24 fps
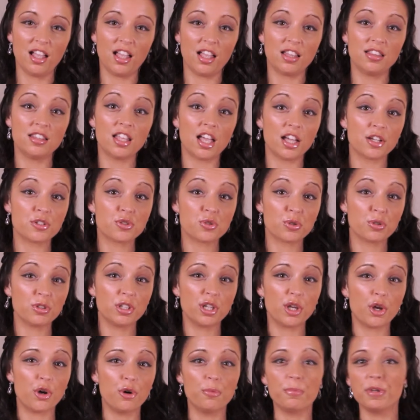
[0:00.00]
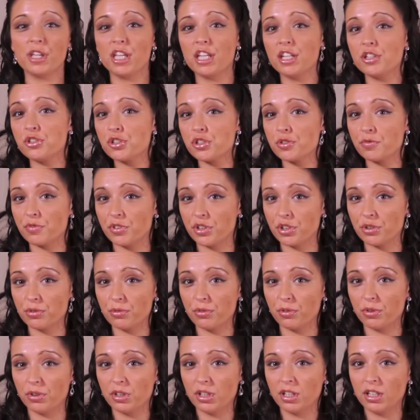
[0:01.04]
Now, I truly hope each of
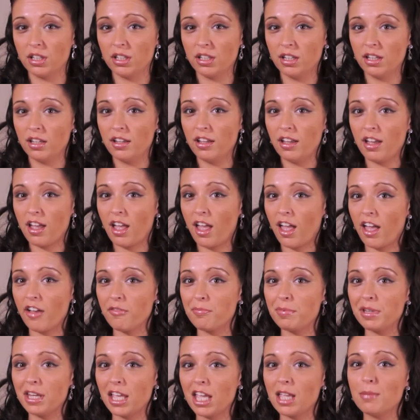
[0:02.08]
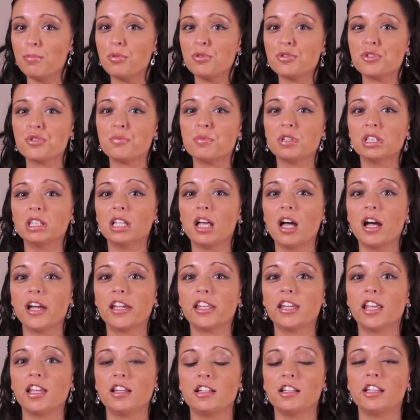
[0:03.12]
you have been able to
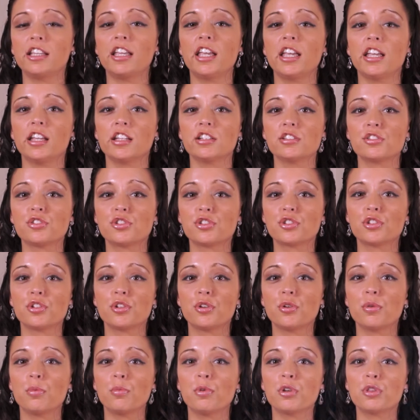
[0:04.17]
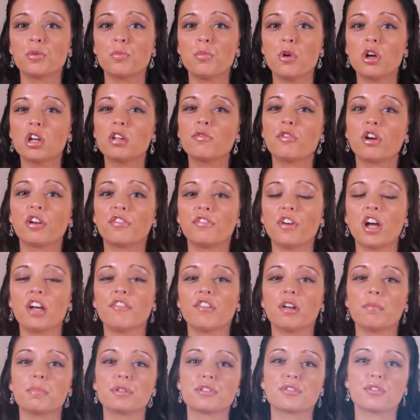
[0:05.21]
align and engage with one of our
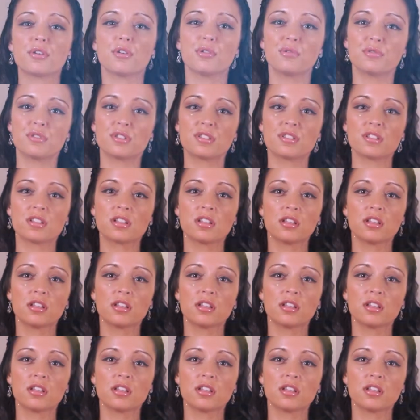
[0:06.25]
five episodes.